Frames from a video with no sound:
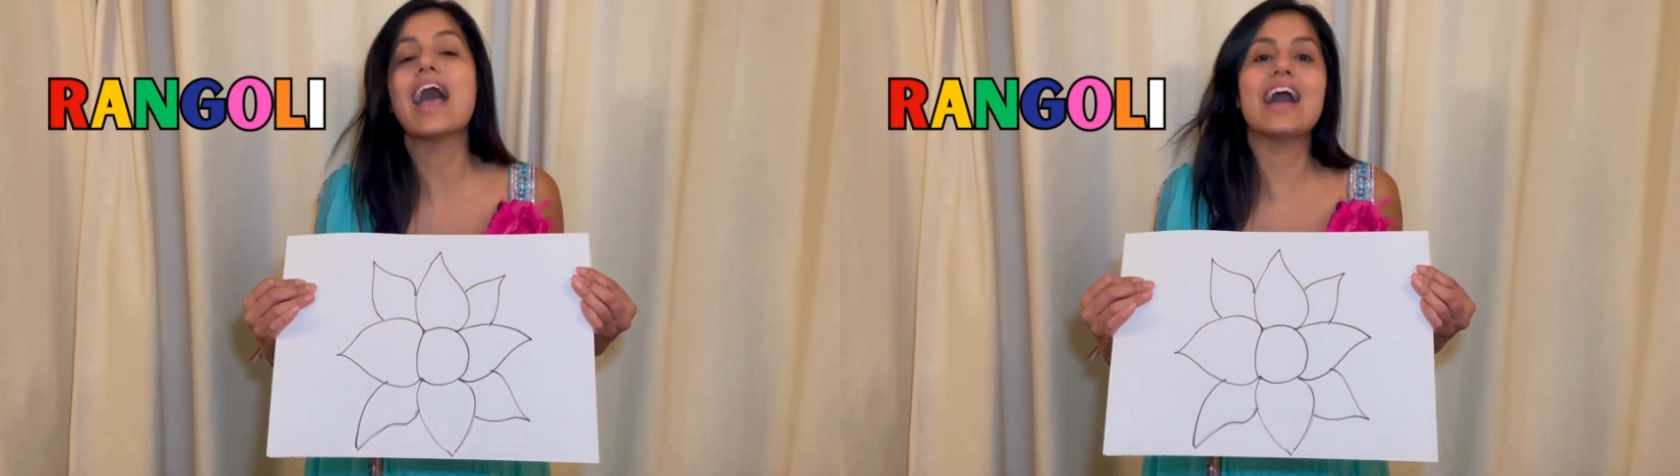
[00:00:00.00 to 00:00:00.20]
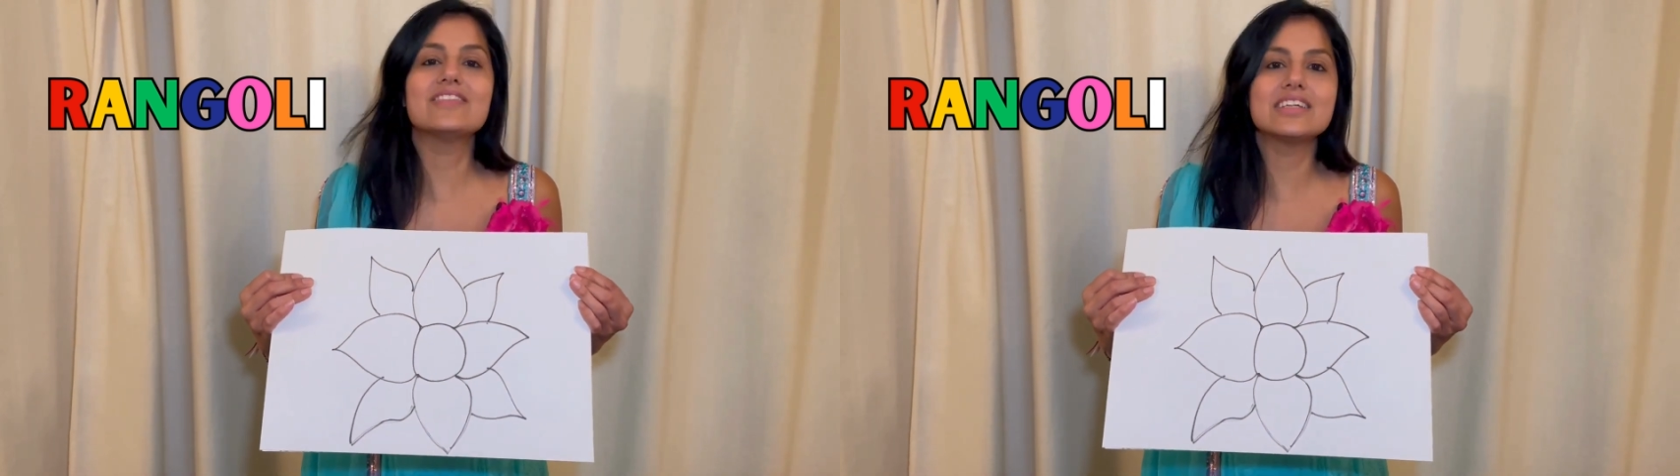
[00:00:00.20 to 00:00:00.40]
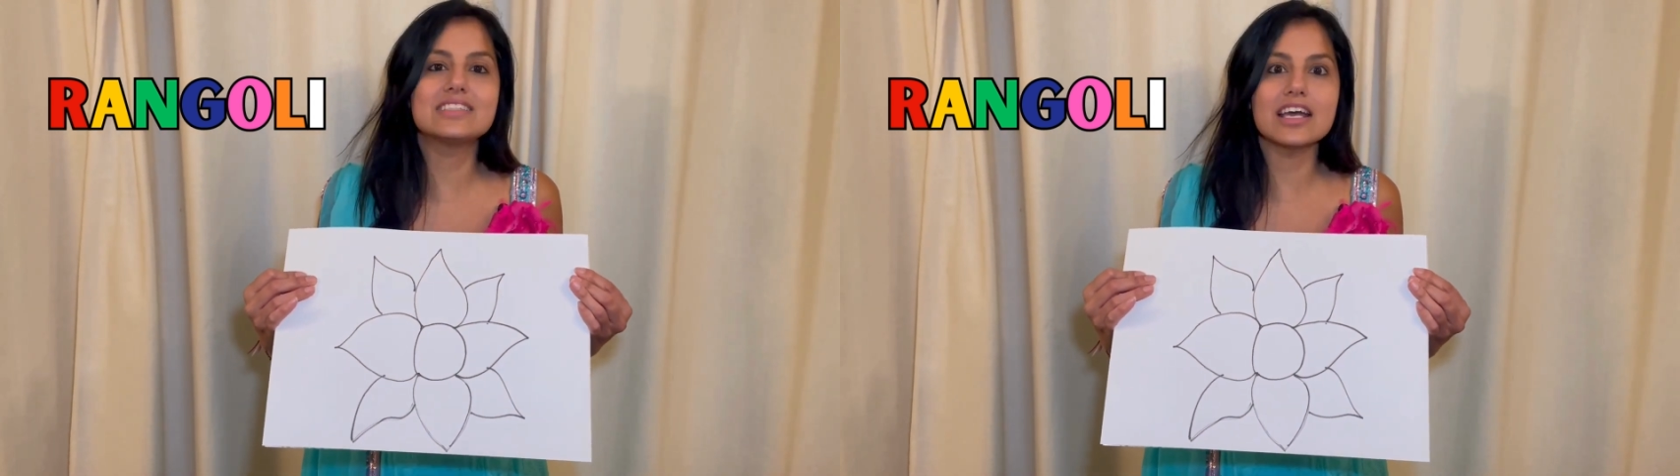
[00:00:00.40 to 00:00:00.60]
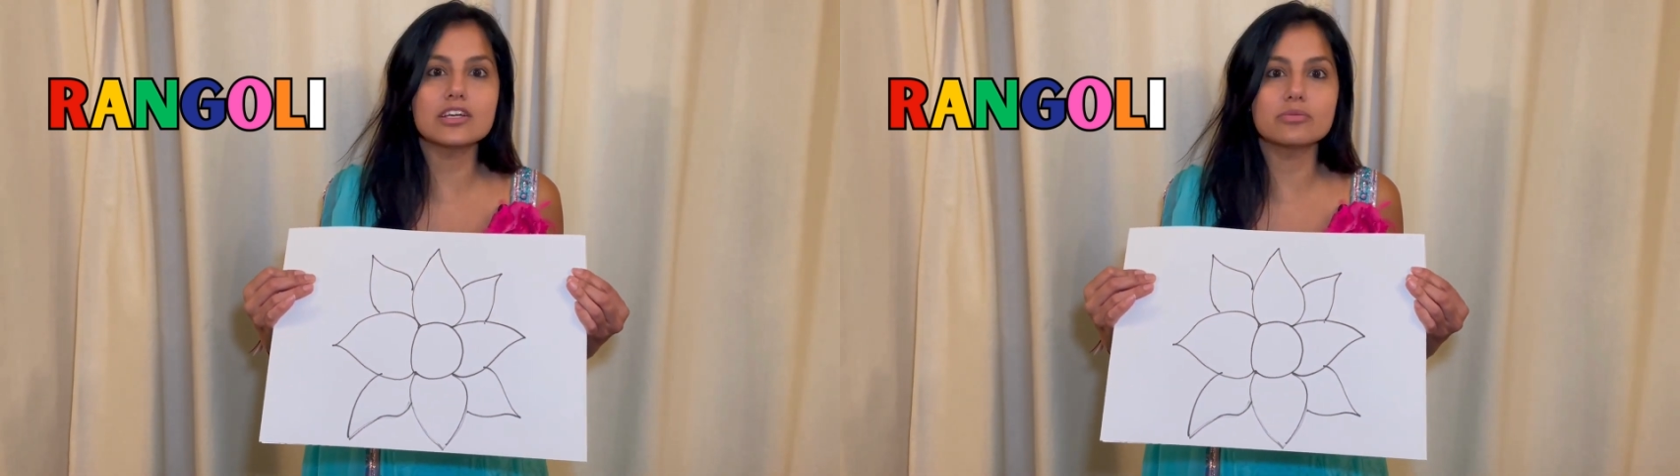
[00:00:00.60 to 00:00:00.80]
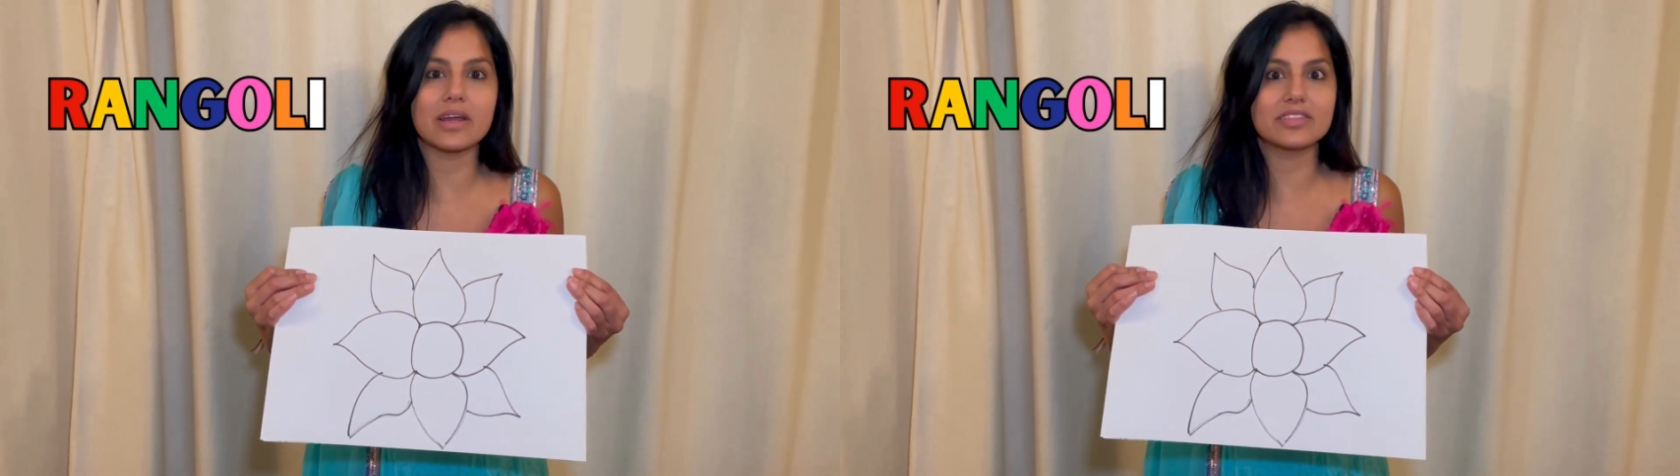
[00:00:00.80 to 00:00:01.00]
and they
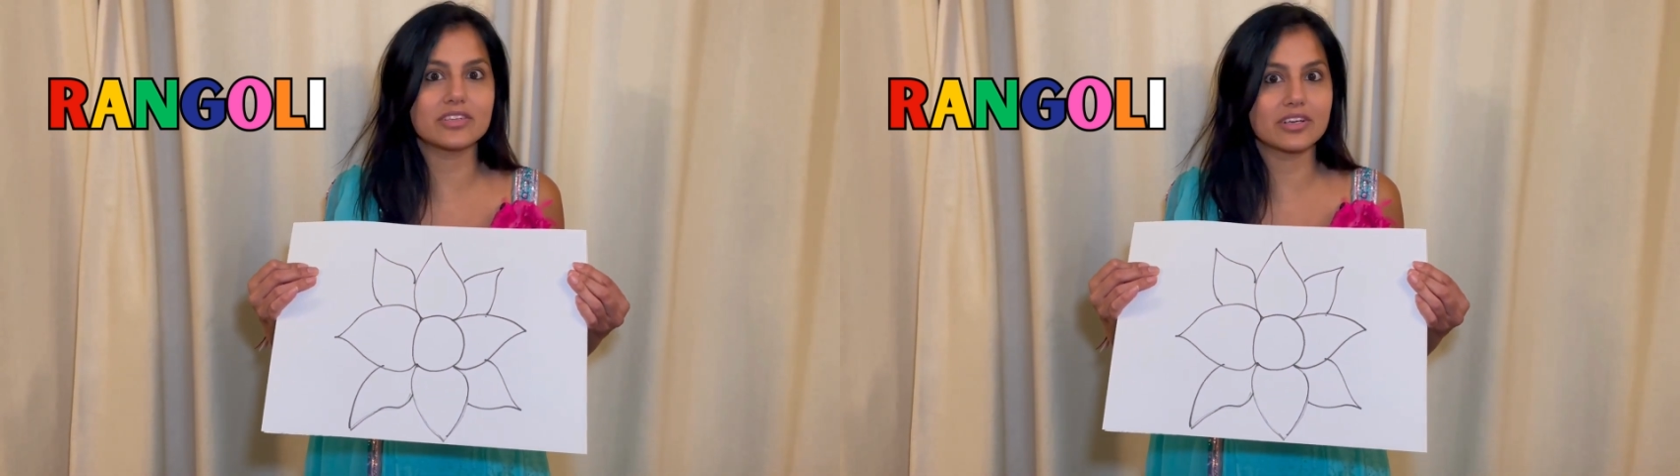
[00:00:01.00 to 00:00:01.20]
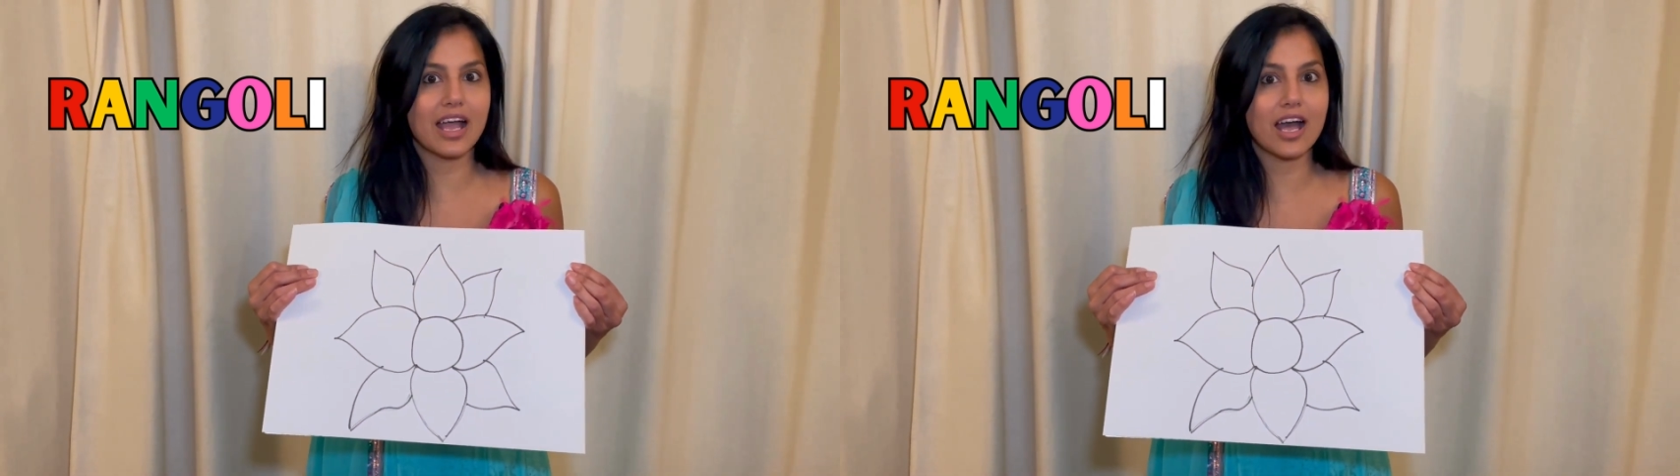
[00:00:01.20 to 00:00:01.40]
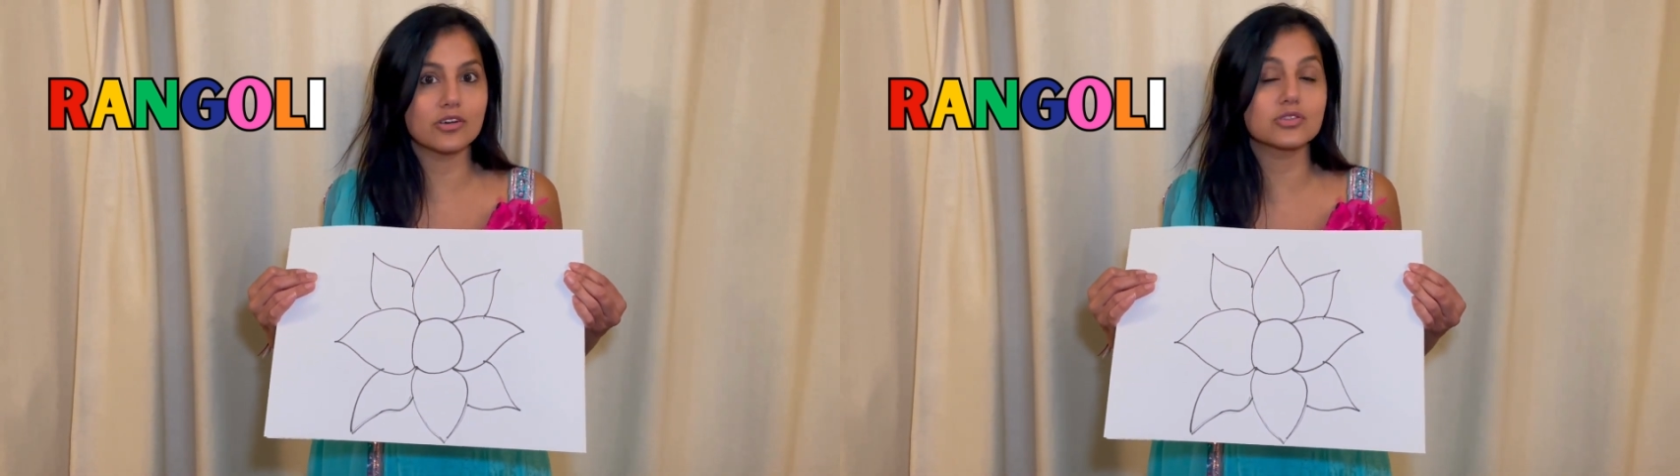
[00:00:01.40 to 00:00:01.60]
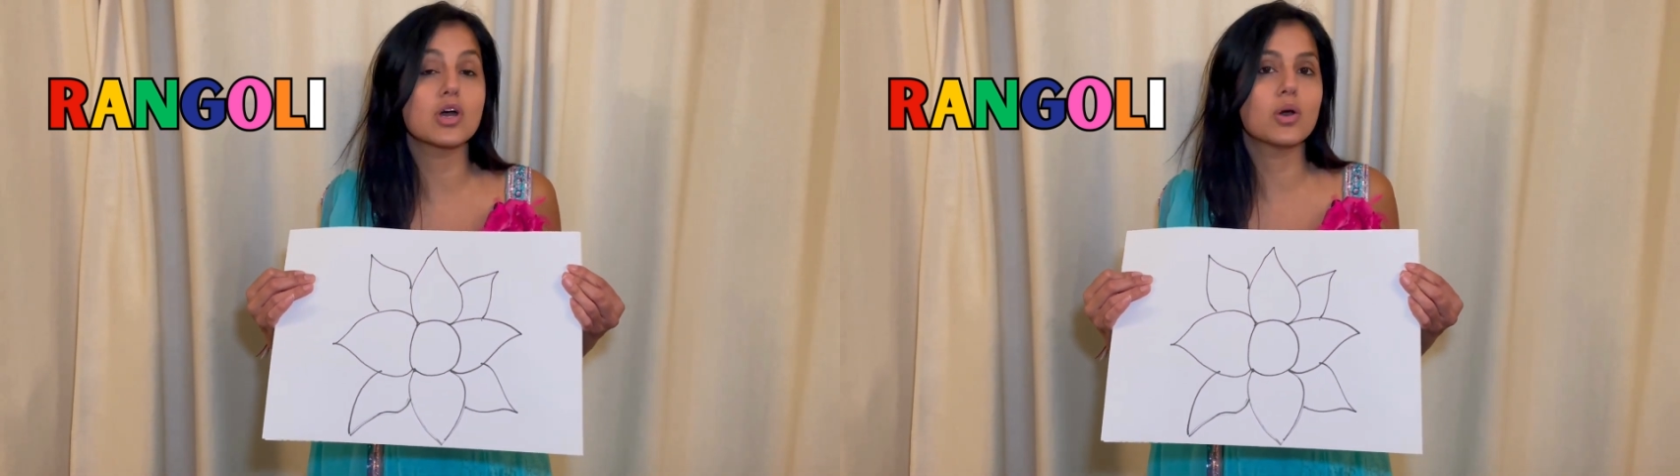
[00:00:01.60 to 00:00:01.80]
decorate their house